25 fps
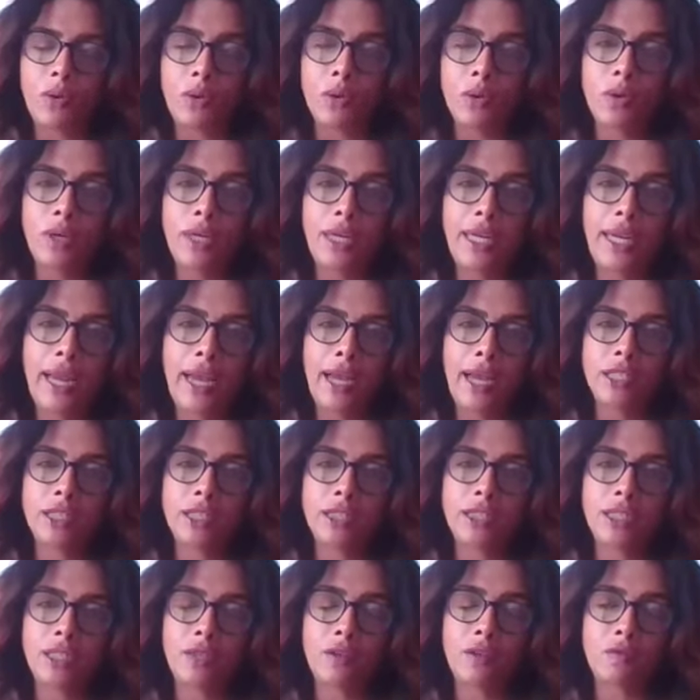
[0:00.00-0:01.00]
Not only
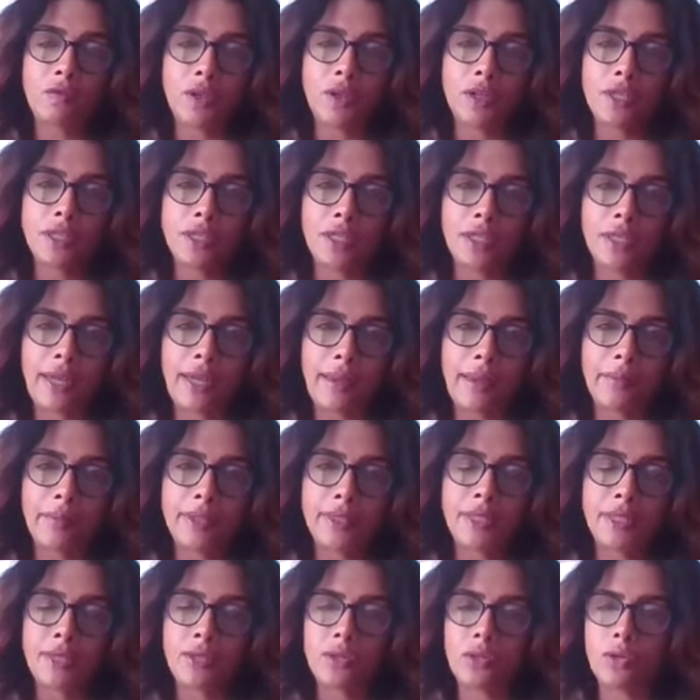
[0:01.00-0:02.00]
has she reversed her
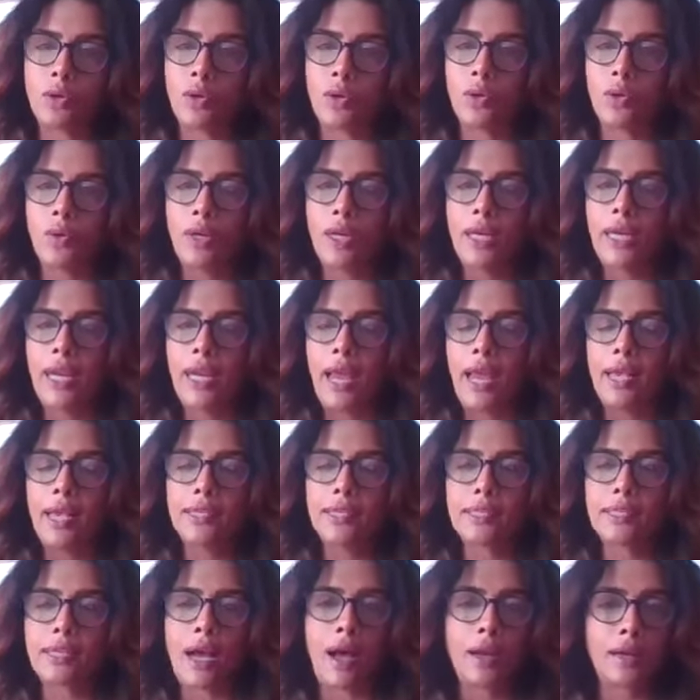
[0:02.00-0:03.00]
diabetes, not only
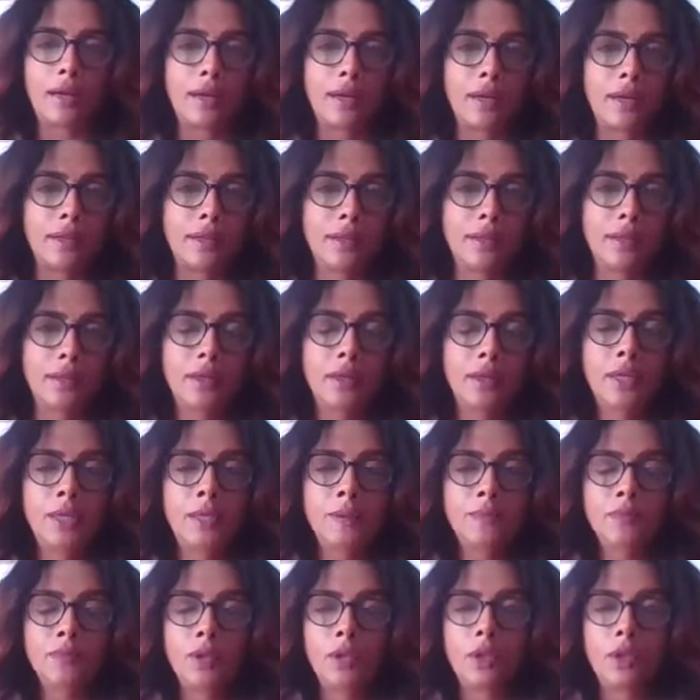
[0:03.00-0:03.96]
has Anand,